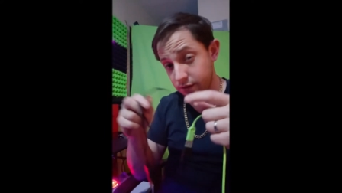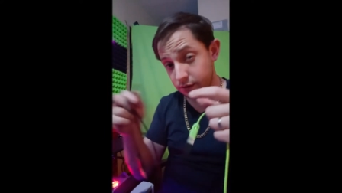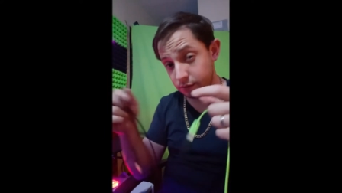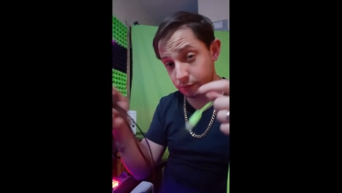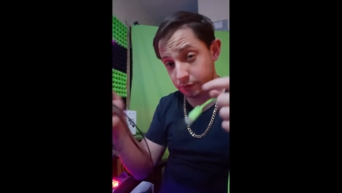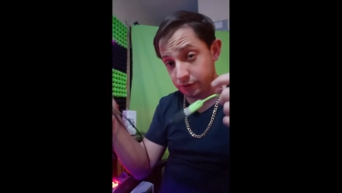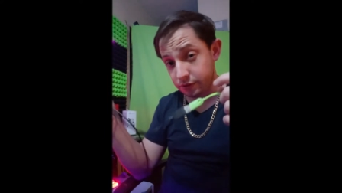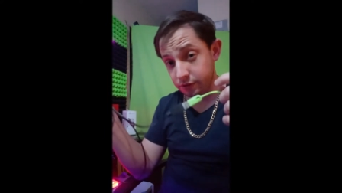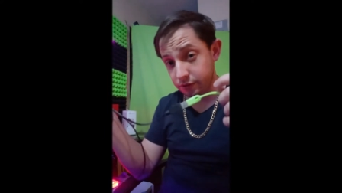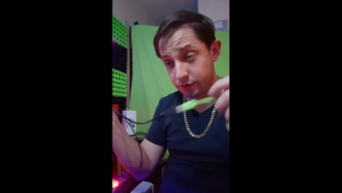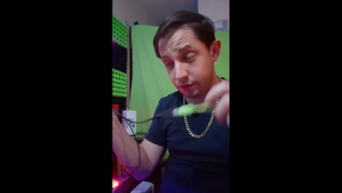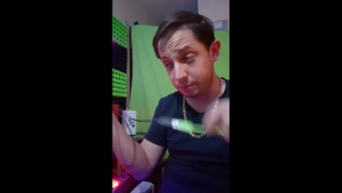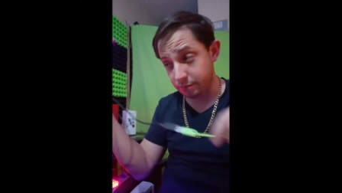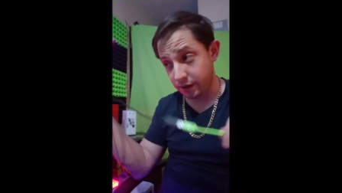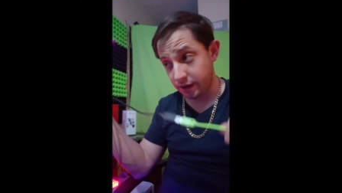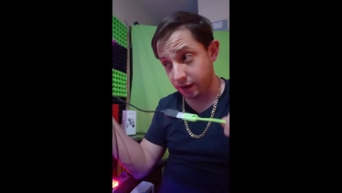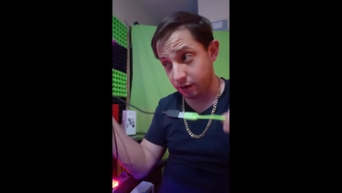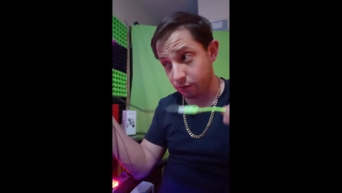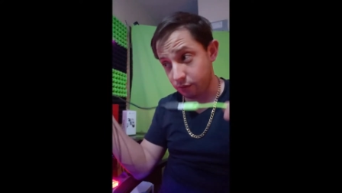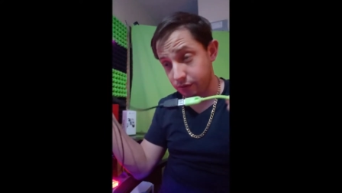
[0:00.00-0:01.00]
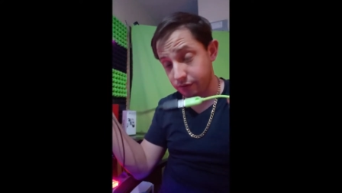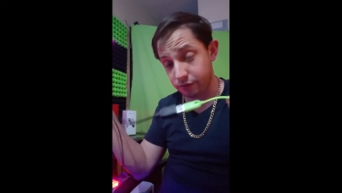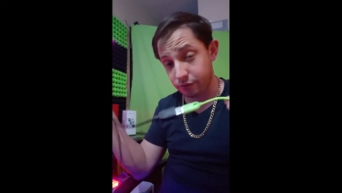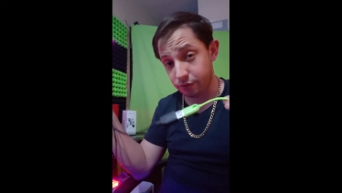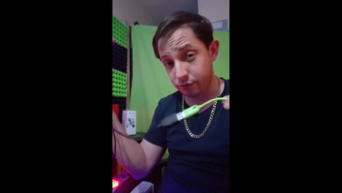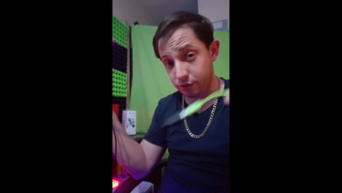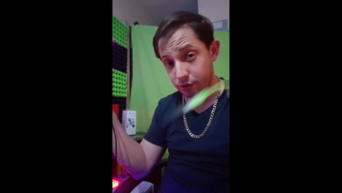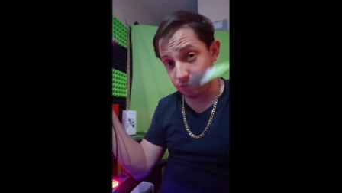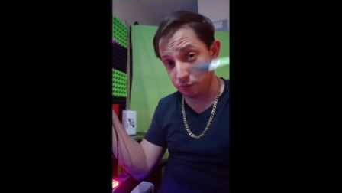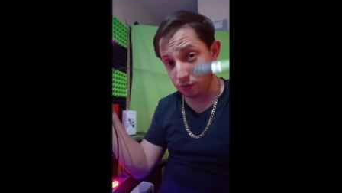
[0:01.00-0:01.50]
which is the power for
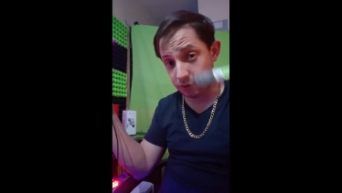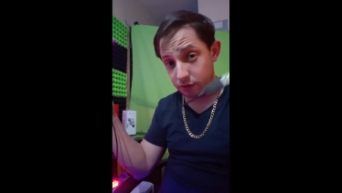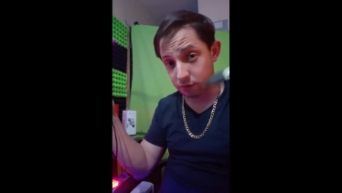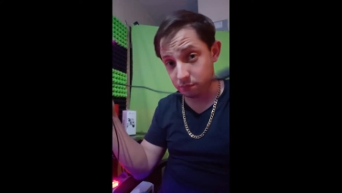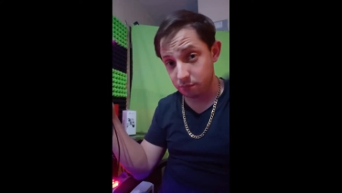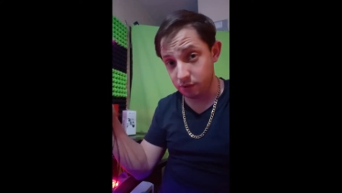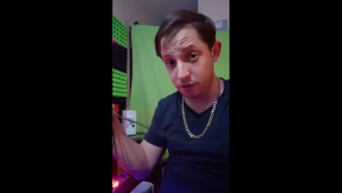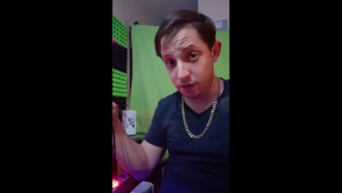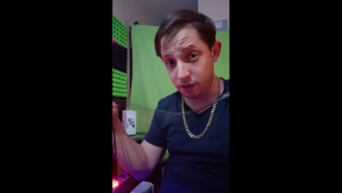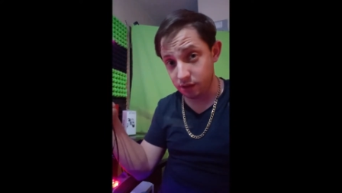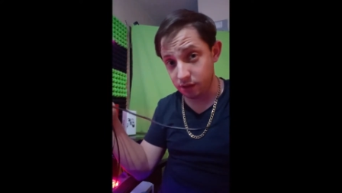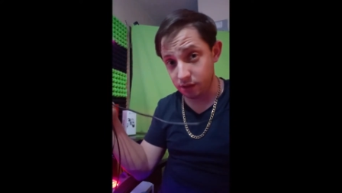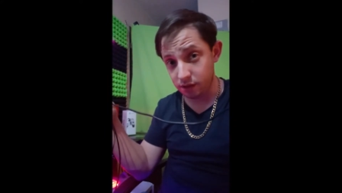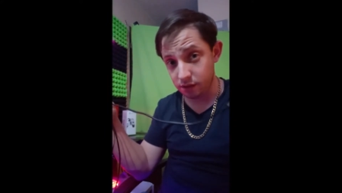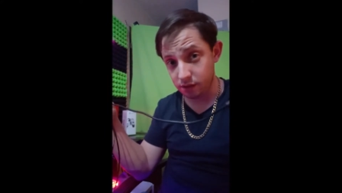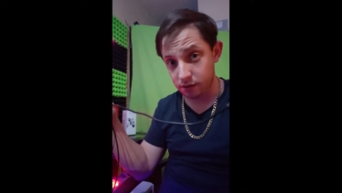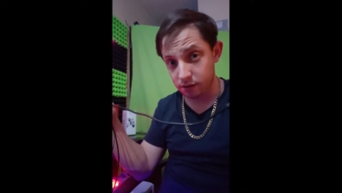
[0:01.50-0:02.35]
the USB,